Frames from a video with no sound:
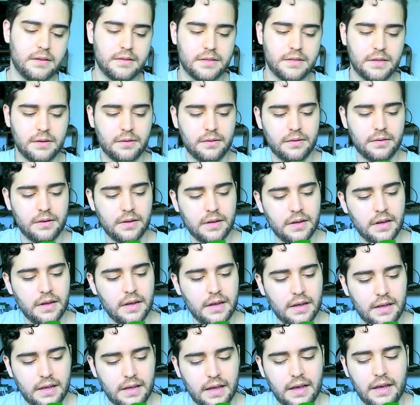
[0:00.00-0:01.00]
So
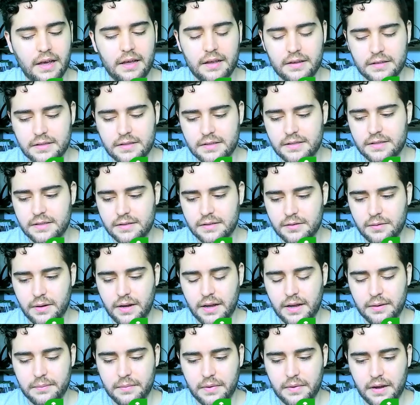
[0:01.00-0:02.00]
yeah, it's
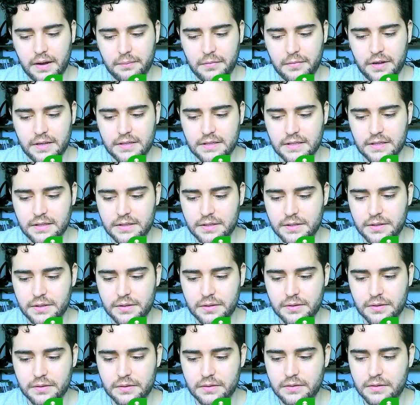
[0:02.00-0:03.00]
quite amazing
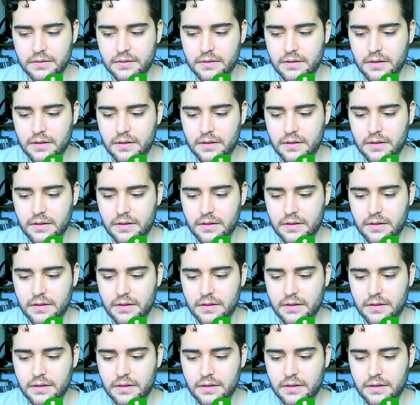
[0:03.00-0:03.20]
to